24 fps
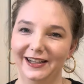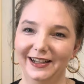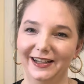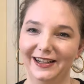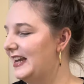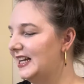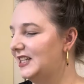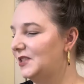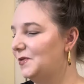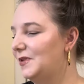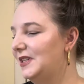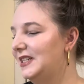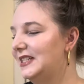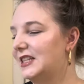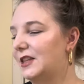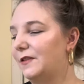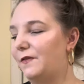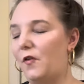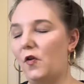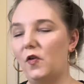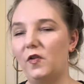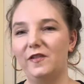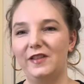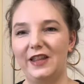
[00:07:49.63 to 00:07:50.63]
Next one is The
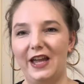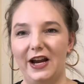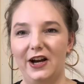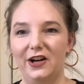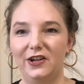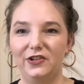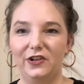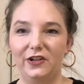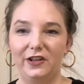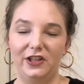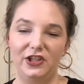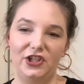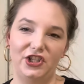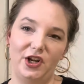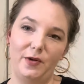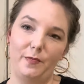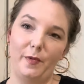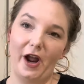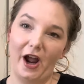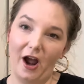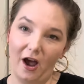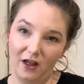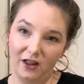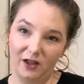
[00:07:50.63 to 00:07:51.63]
Folk of the Air Trilogy
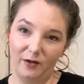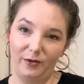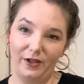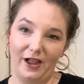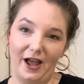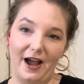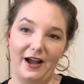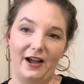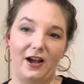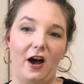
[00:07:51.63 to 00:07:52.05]
by Holly Black.